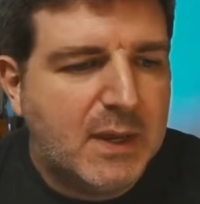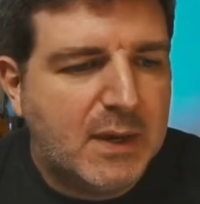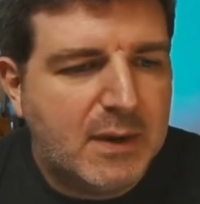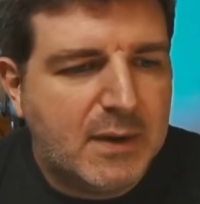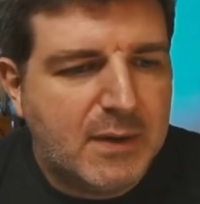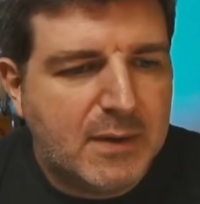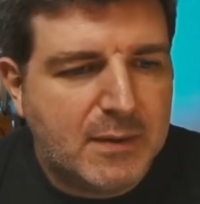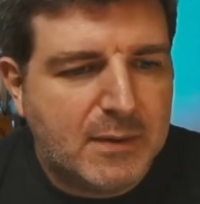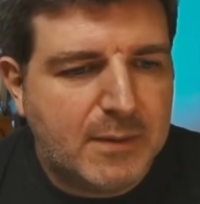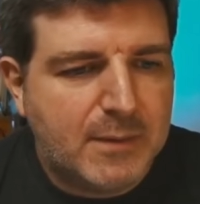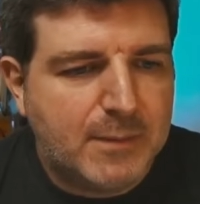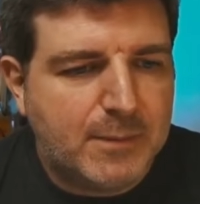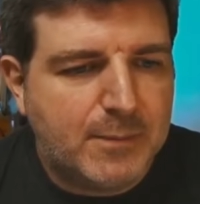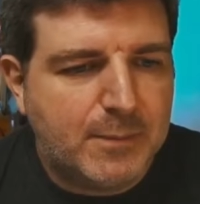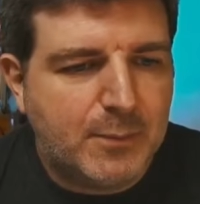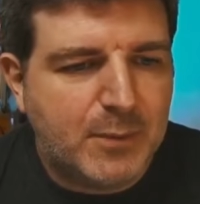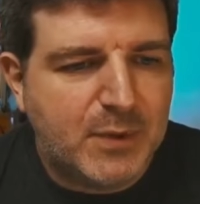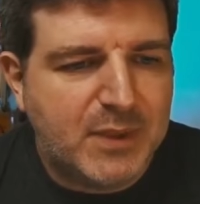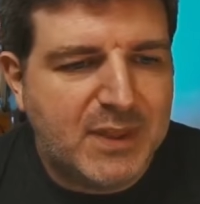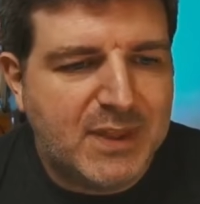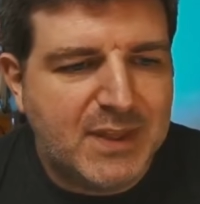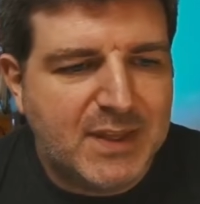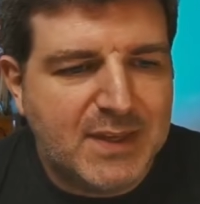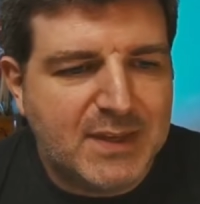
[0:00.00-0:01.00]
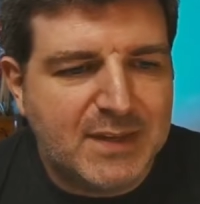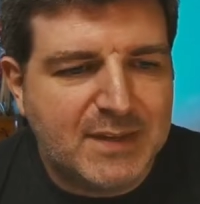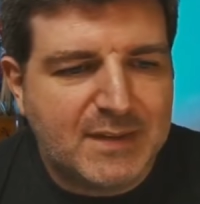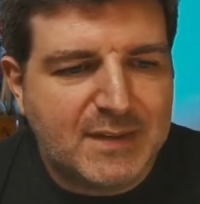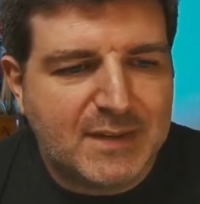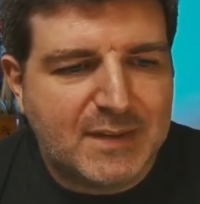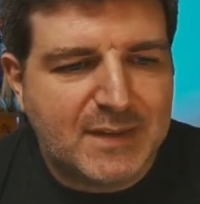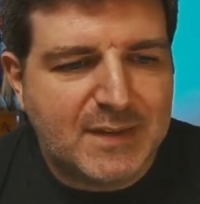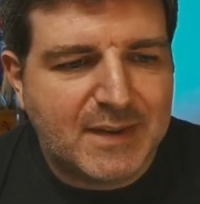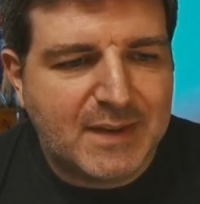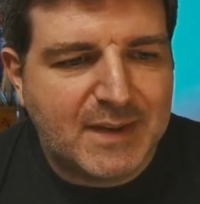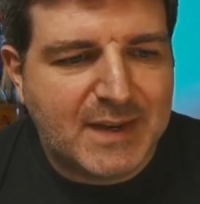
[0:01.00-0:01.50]
With
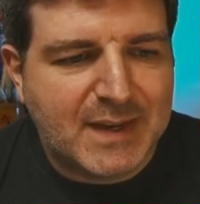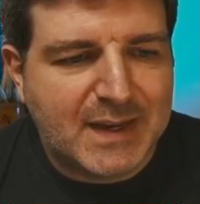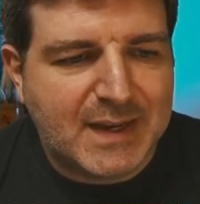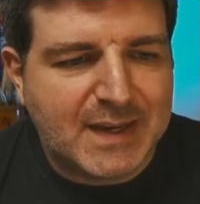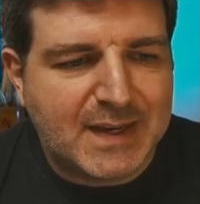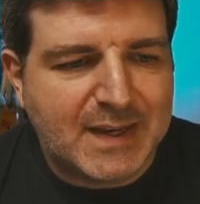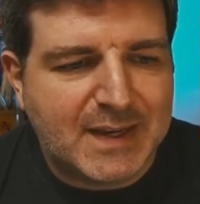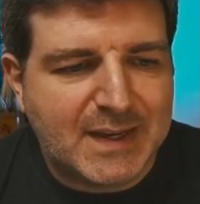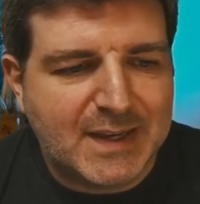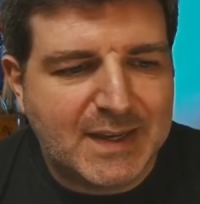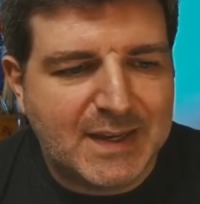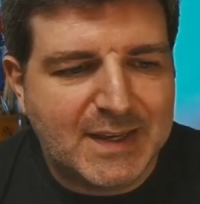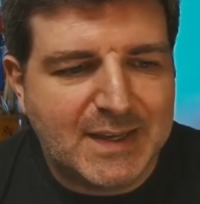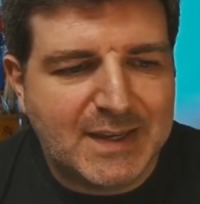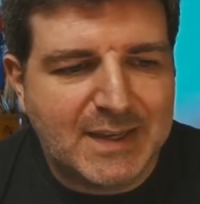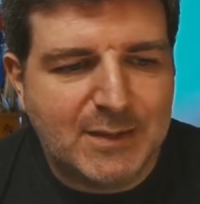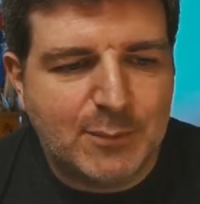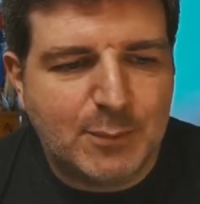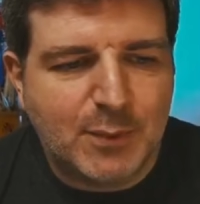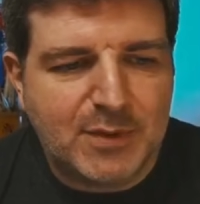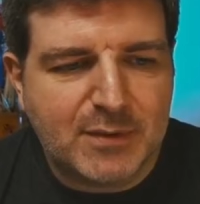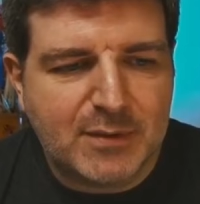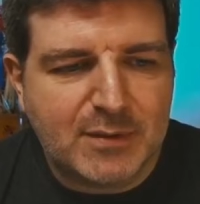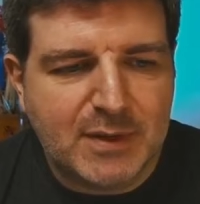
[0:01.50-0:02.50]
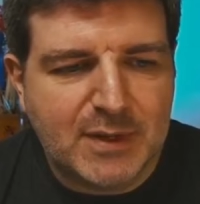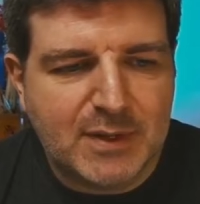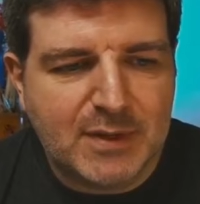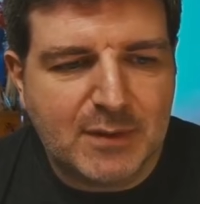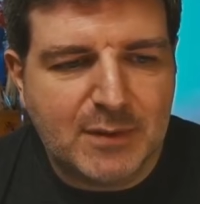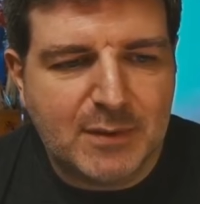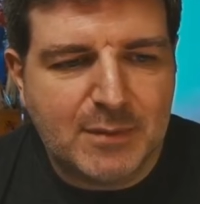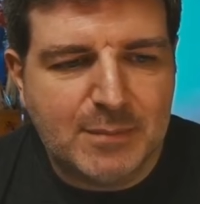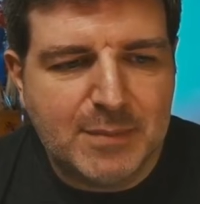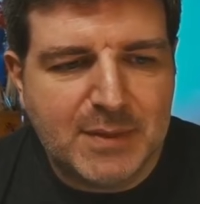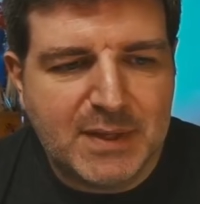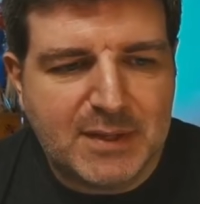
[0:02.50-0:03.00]
this, it was a
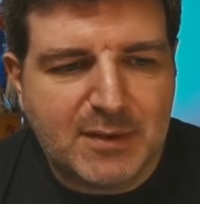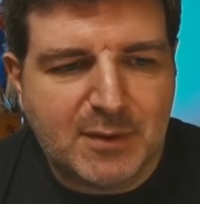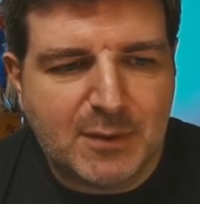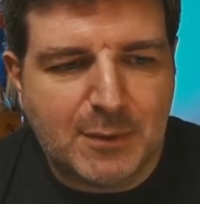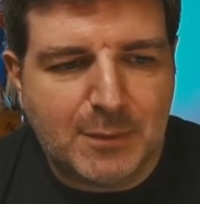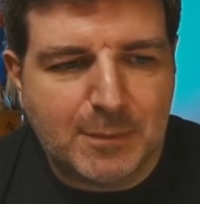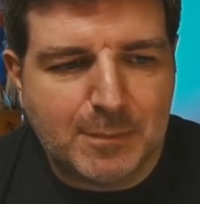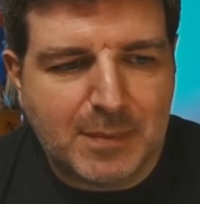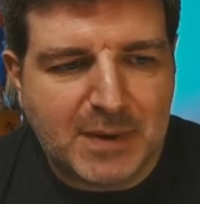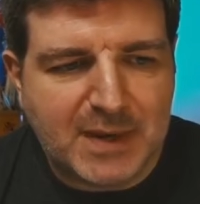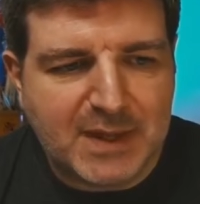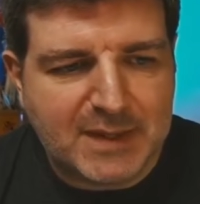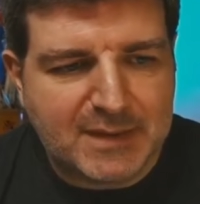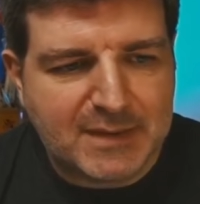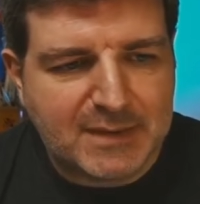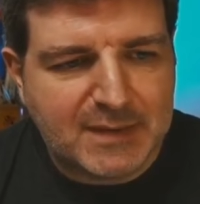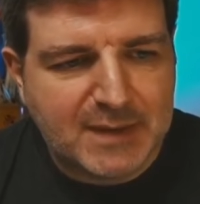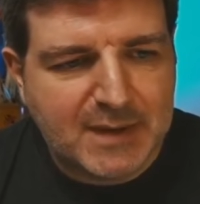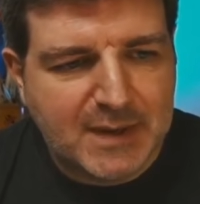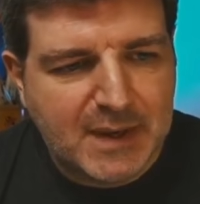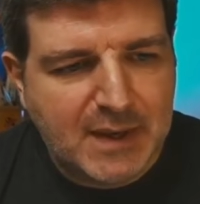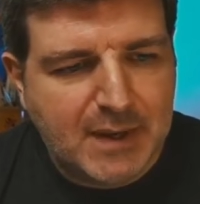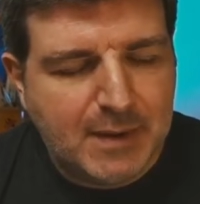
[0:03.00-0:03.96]
little bit complex,